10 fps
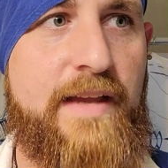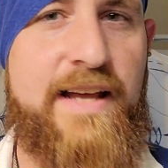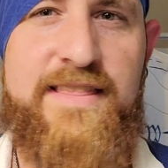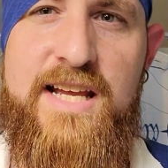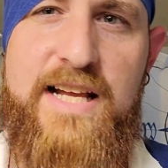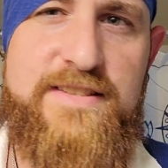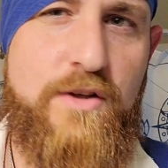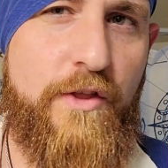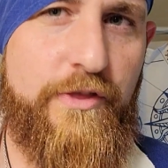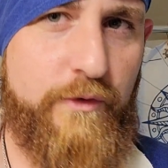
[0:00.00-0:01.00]
I think I
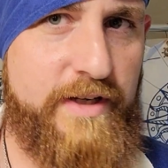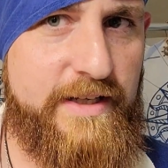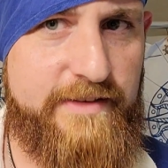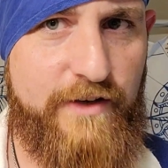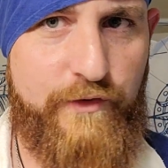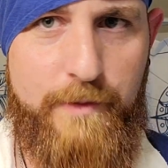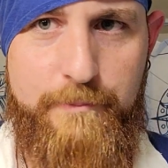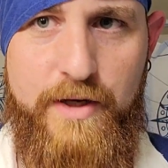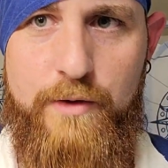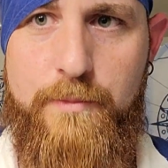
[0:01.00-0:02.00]
saw 3 different
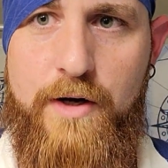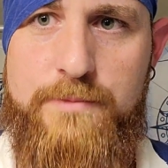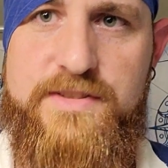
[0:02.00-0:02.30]
beard balm